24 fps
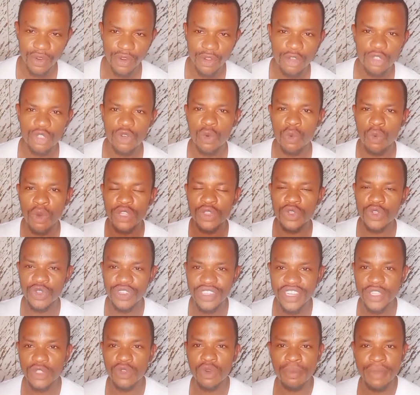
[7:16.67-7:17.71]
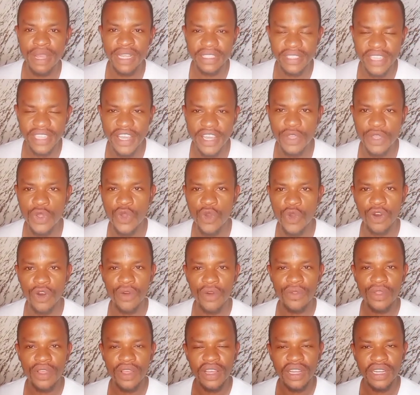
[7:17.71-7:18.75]
So what you need to maintain your
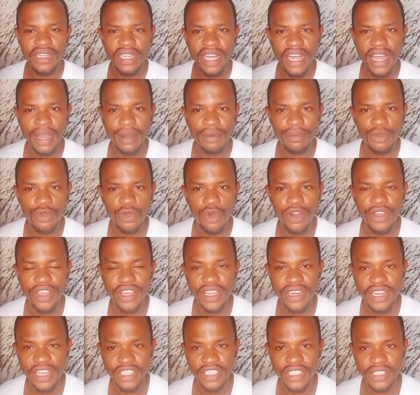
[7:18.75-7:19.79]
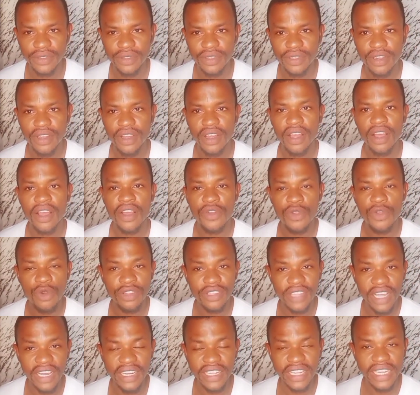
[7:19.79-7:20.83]
energy, your
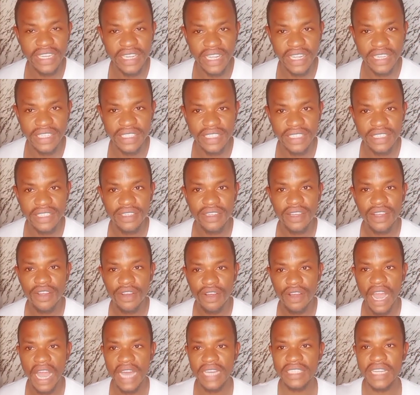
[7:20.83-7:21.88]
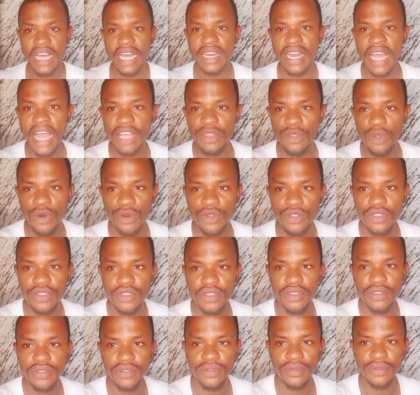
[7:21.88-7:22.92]
daily energy as an
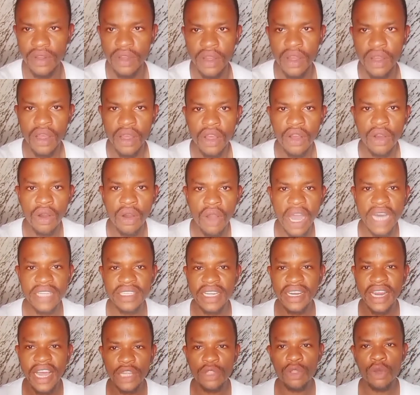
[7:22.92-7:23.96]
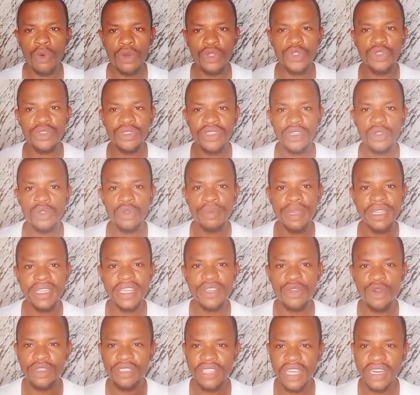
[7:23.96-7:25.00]
adult. What you need to
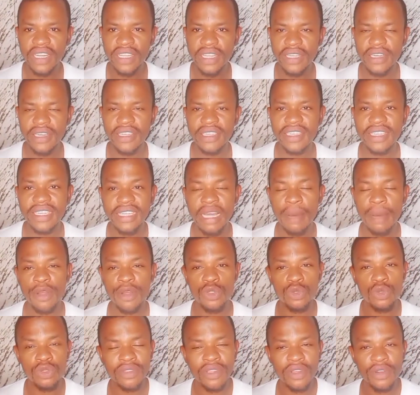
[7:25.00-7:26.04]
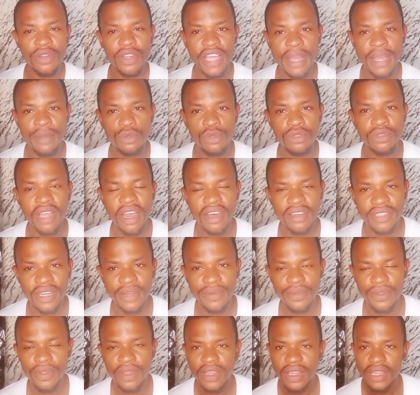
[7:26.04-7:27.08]
maintain your daily energy is about
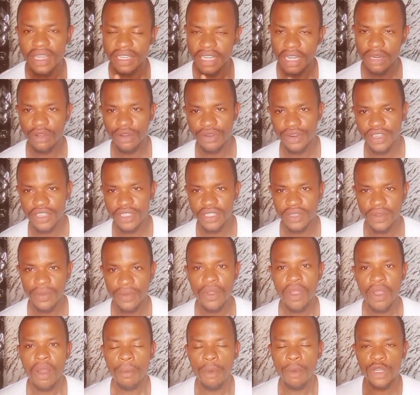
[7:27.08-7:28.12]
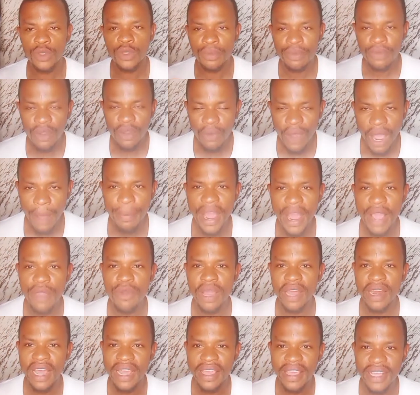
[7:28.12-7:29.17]
2,000 calories. But whereby you
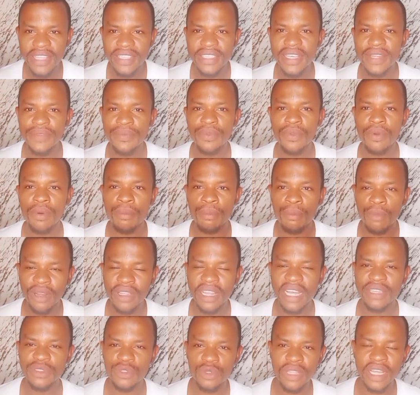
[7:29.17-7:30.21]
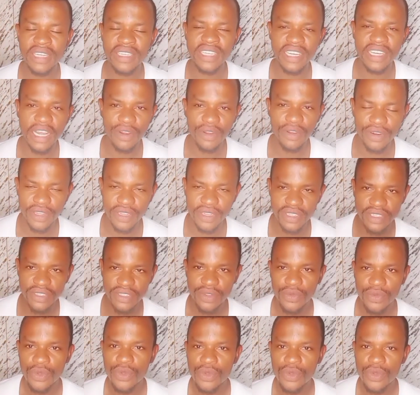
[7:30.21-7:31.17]
are not eating more than 2,000 calories